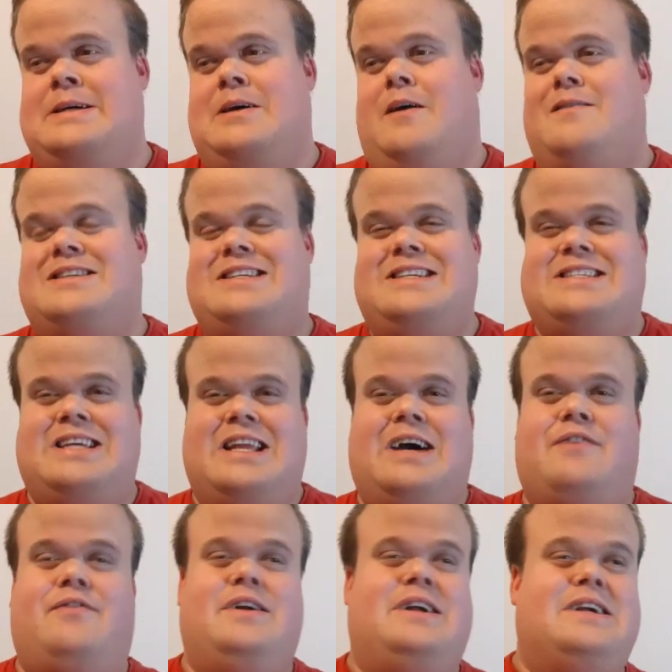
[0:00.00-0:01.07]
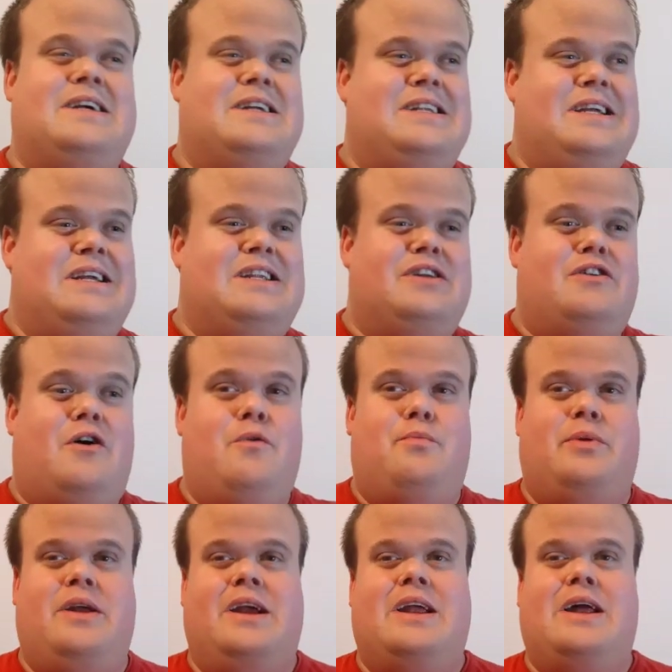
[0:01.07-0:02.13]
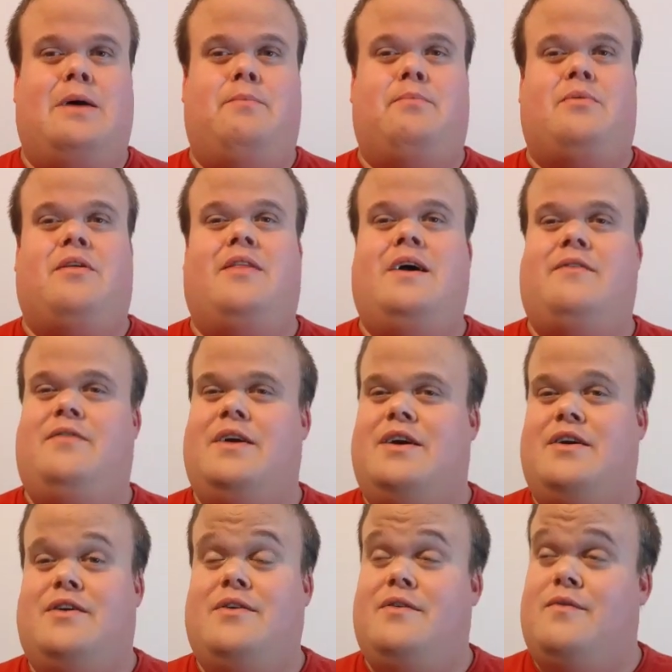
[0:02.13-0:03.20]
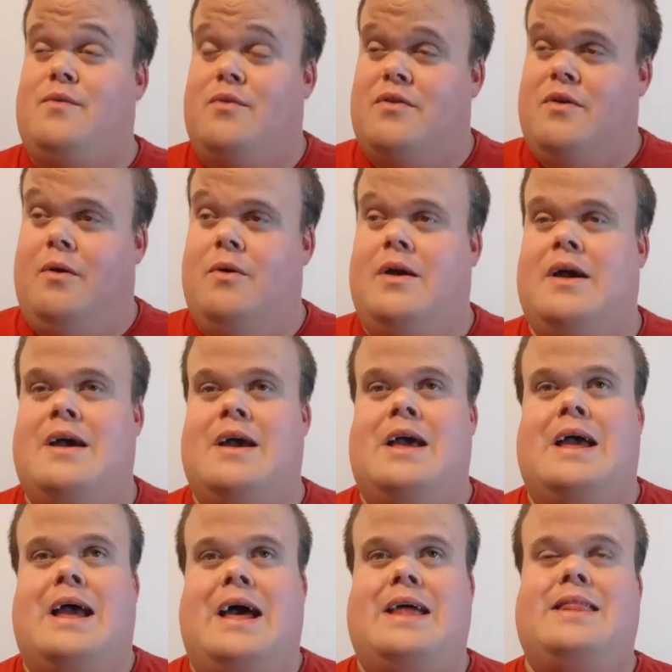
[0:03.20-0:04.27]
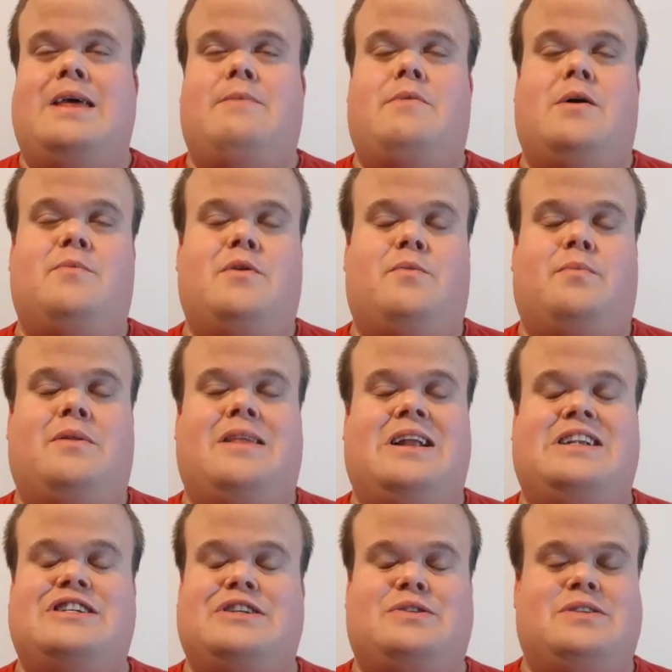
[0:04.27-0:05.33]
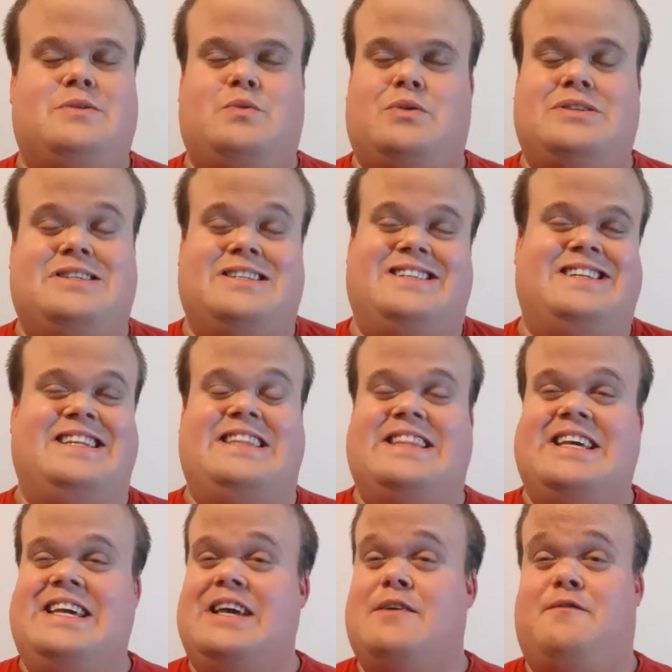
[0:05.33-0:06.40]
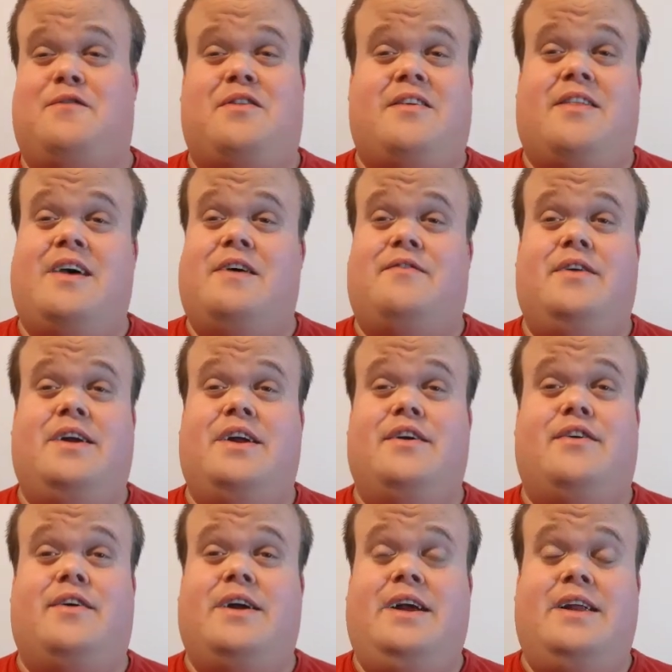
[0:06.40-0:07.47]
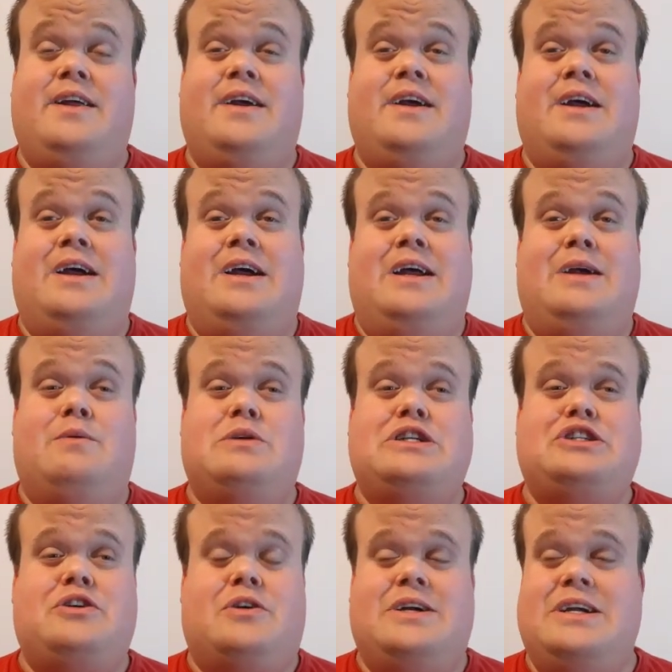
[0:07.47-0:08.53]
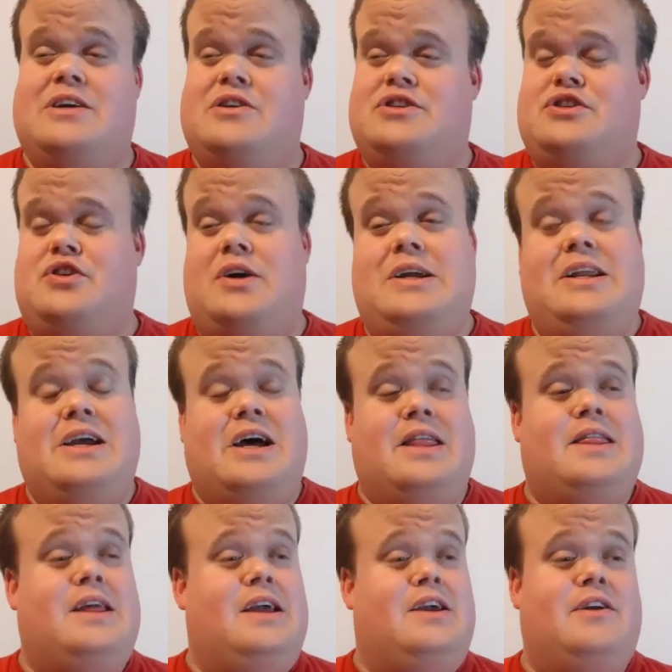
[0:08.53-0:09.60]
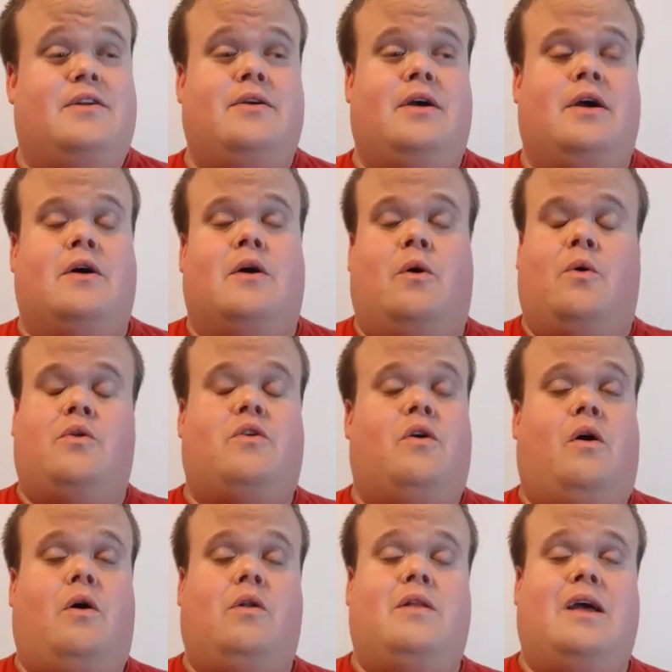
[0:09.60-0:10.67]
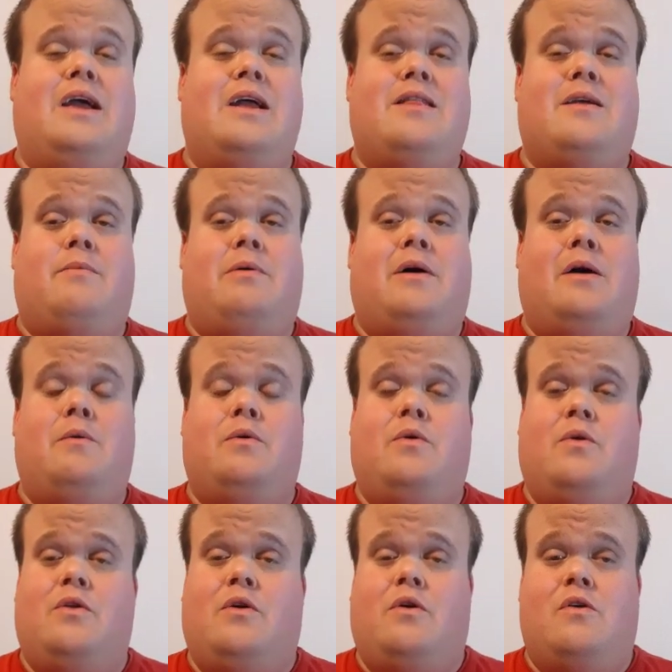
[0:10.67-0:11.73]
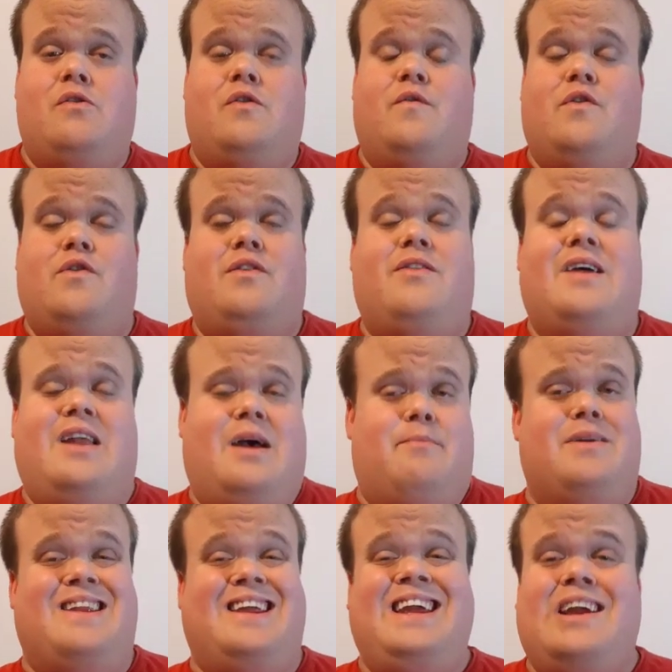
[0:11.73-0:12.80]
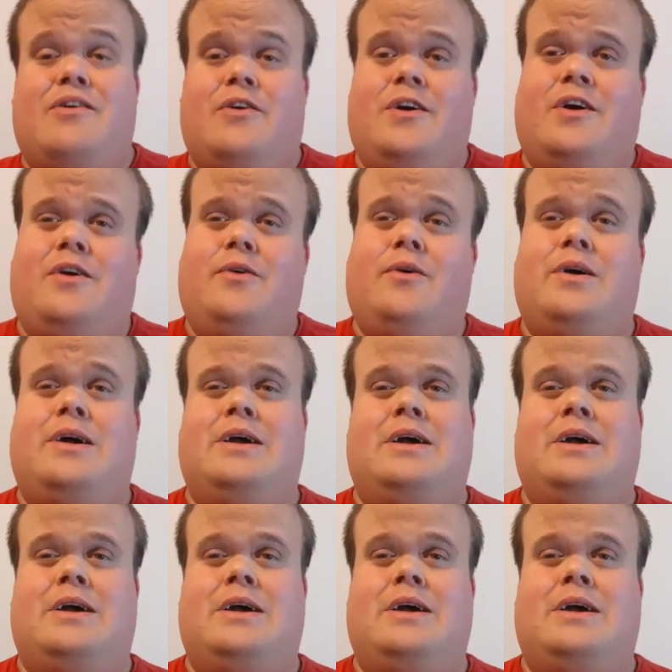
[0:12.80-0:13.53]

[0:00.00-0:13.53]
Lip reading: Obviously, South Africa and England opening it up. South Africa could have also had their moments, but it wasn't the year for South African cricket. It was shocking. Australia, I think, could also hold their heads up high with all the controversy that happened a year ago.